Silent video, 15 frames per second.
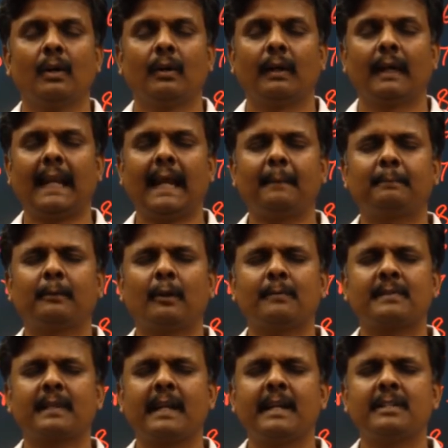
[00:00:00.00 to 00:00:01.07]
A laptop
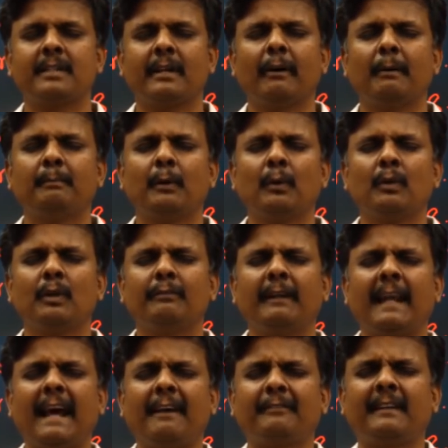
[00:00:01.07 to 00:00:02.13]
screensaver, beautiful
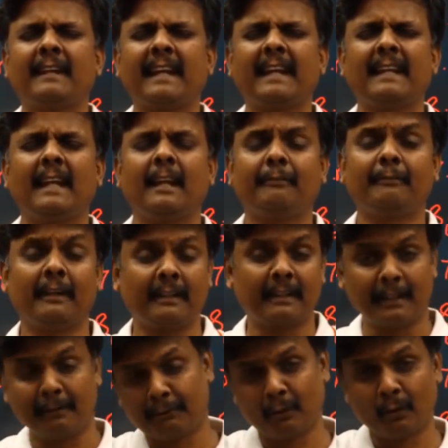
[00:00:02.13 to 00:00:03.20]
African
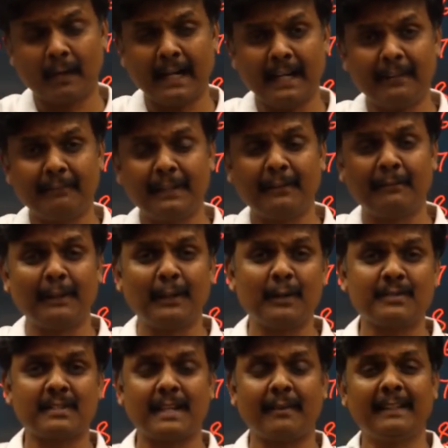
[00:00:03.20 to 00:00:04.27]
elephant. If you look at it in
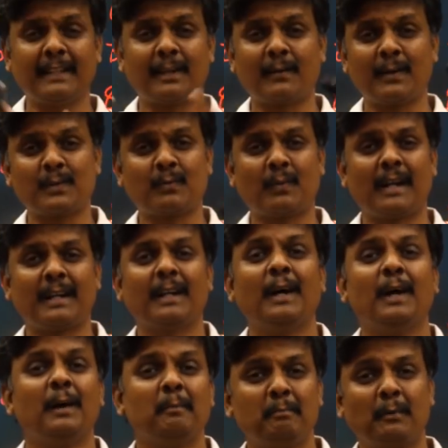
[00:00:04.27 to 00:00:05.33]
Windows 7, there was
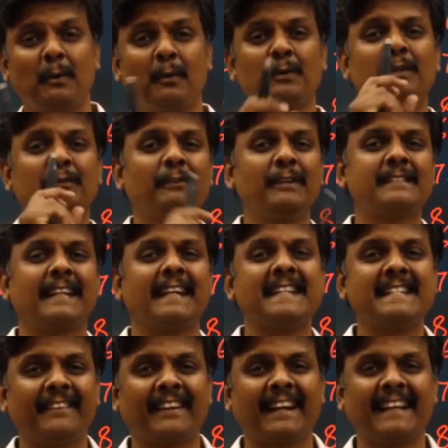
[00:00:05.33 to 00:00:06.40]
one beautiful
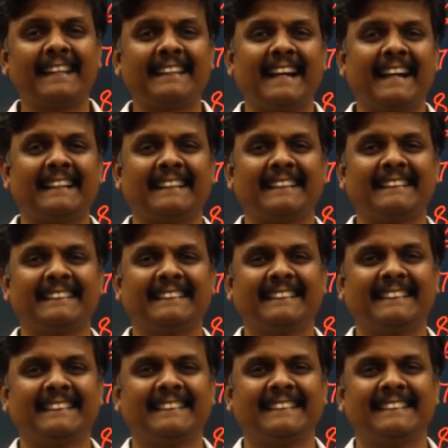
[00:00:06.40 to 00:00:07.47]
screensaver like that.
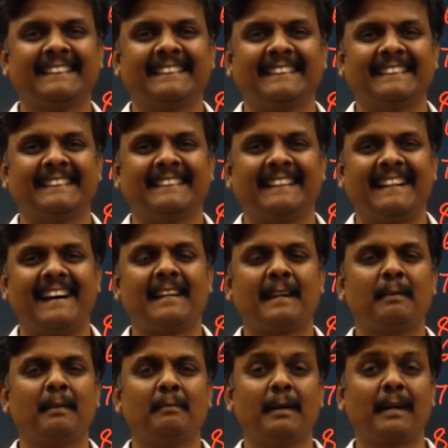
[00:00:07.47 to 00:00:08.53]
I
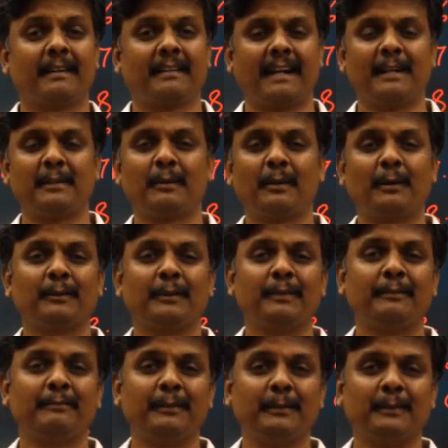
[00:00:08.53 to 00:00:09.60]
remember. I do not know
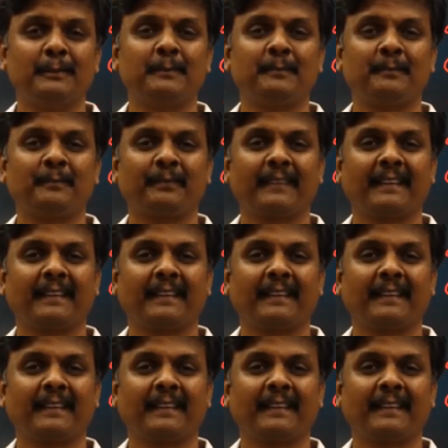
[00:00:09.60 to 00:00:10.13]
if you.